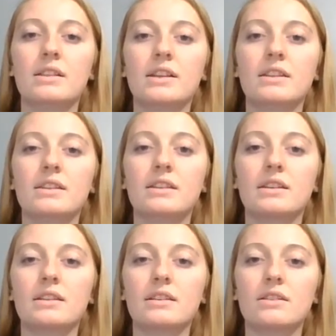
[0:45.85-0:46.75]
like the
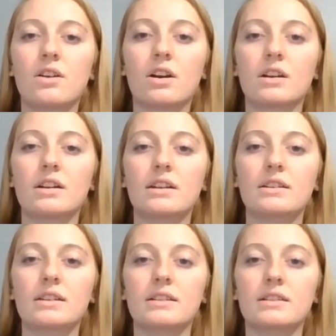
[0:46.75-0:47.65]
heart
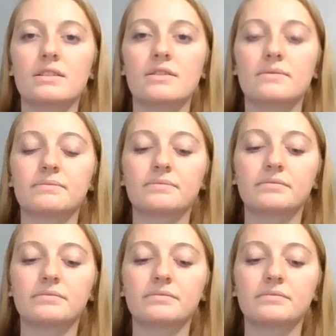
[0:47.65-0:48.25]
and kidneys.